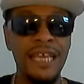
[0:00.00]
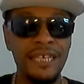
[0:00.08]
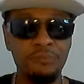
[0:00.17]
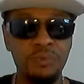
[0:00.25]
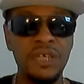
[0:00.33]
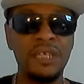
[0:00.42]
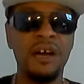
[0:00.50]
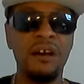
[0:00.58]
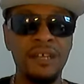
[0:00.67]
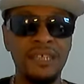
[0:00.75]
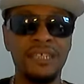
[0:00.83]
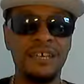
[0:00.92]
He's putting
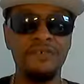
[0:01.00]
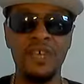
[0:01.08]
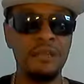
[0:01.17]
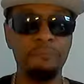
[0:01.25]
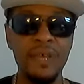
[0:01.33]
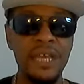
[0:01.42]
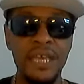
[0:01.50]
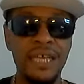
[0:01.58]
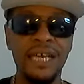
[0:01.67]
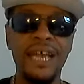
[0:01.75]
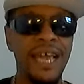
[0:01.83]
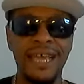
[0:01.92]
all this stuff in the
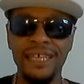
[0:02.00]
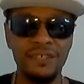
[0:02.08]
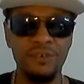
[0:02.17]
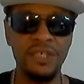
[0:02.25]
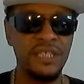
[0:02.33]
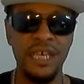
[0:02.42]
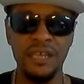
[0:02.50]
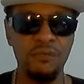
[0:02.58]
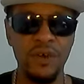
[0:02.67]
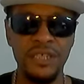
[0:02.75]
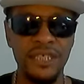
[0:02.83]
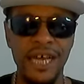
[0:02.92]
media and he's only telling
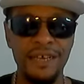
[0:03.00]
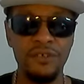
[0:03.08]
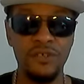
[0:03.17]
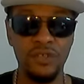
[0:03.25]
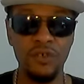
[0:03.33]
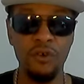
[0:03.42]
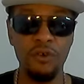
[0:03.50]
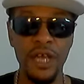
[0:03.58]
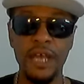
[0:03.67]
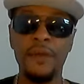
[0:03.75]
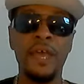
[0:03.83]
one side of the story.